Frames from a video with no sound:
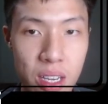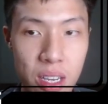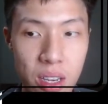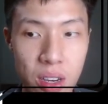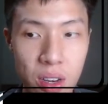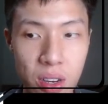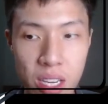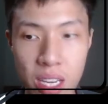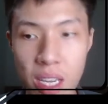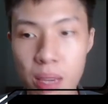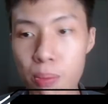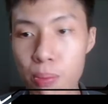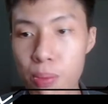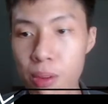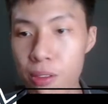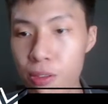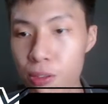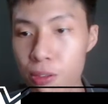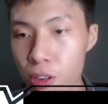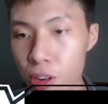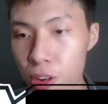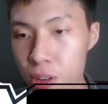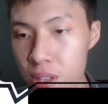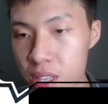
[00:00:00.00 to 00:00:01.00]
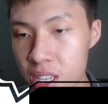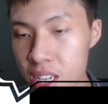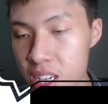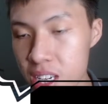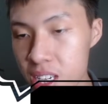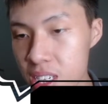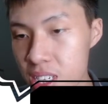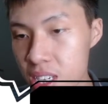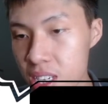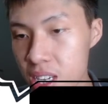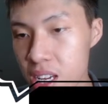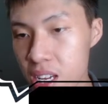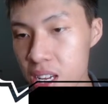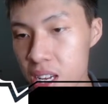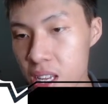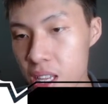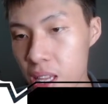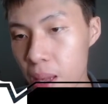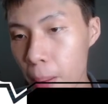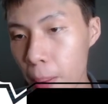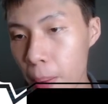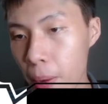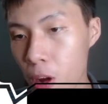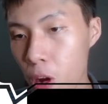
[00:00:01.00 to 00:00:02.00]
Okay, before this,
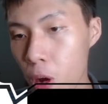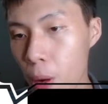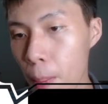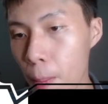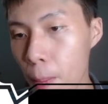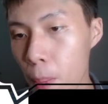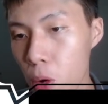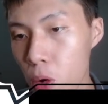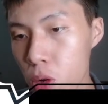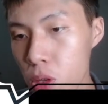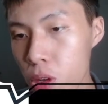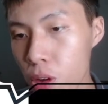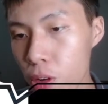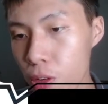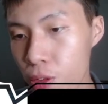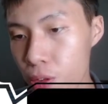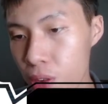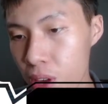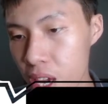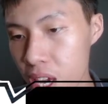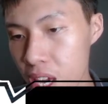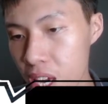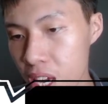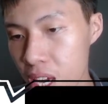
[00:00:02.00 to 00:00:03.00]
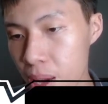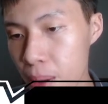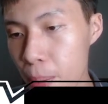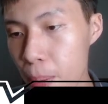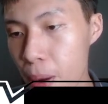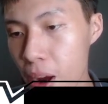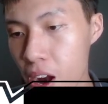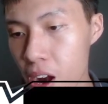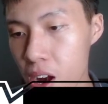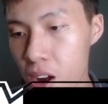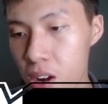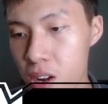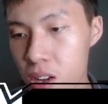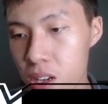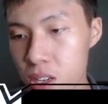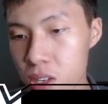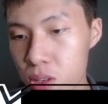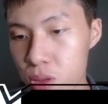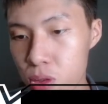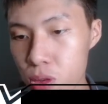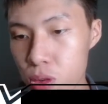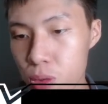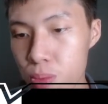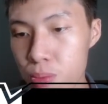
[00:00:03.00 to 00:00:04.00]
the component of A parallel
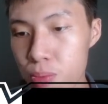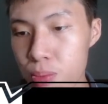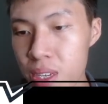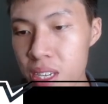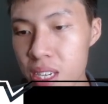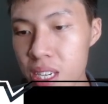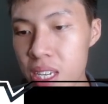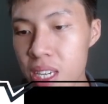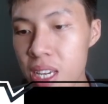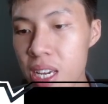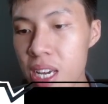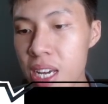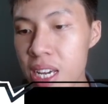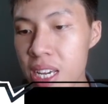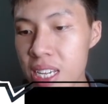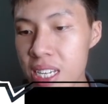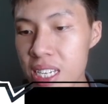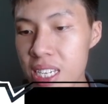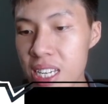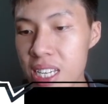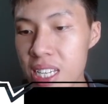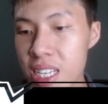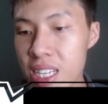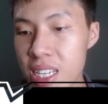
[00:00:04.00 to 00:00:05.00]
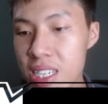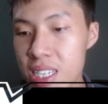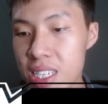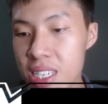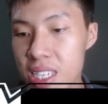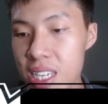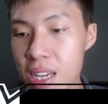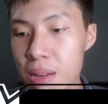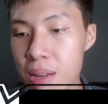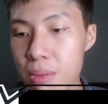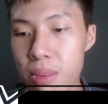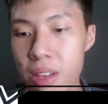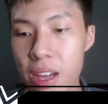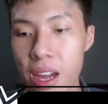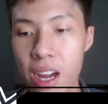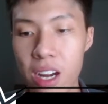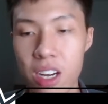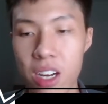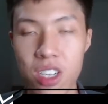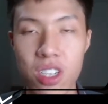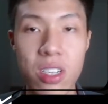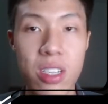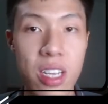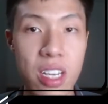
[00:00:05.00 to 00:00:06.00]
to B is in the same
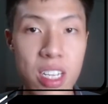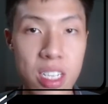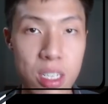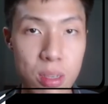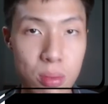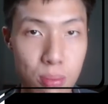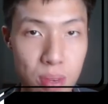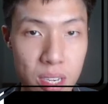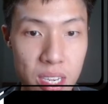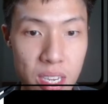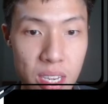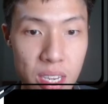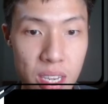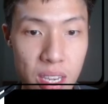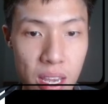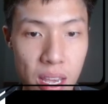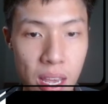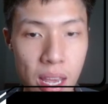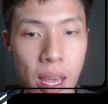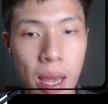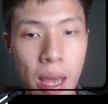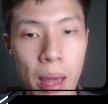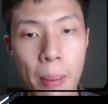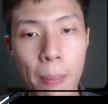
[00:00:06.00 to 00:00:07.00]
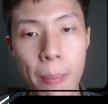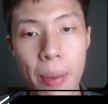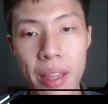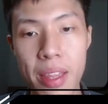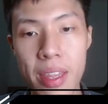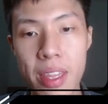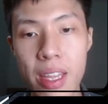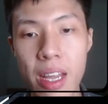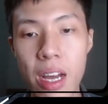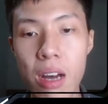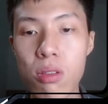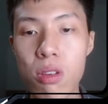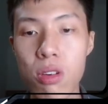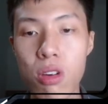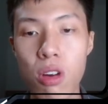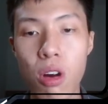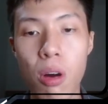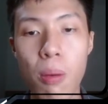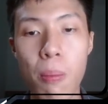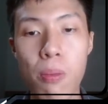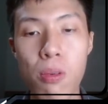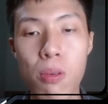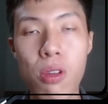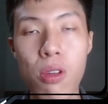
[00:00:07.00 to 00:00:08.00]
direction as B. But now the
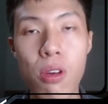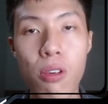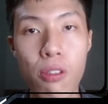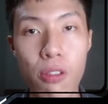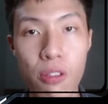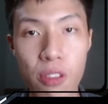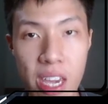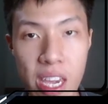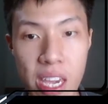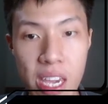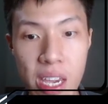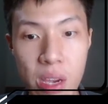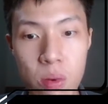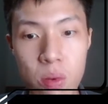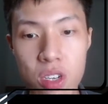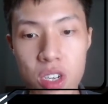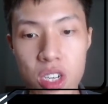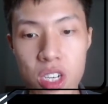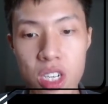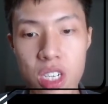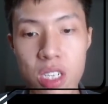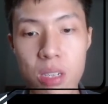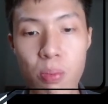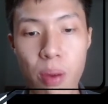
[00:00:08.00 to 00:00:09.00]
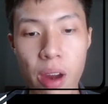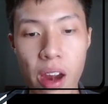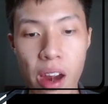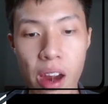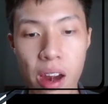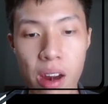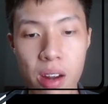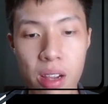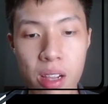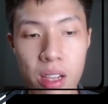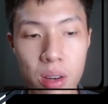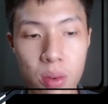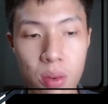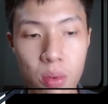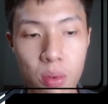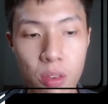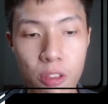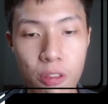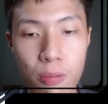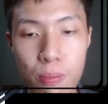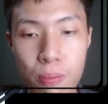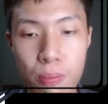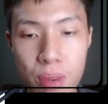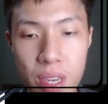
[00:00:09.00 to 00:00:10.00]
component of A which is parallel
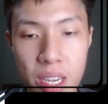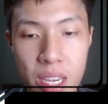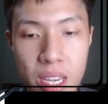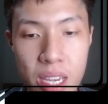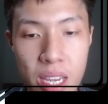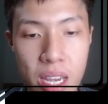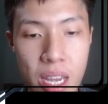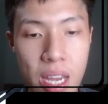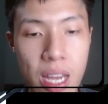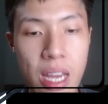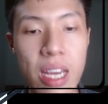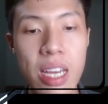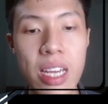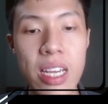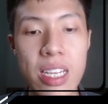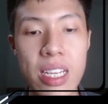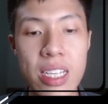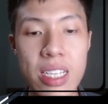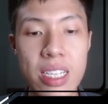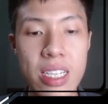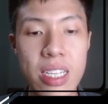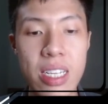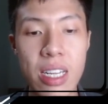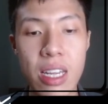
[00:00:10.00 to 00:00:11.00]
with B is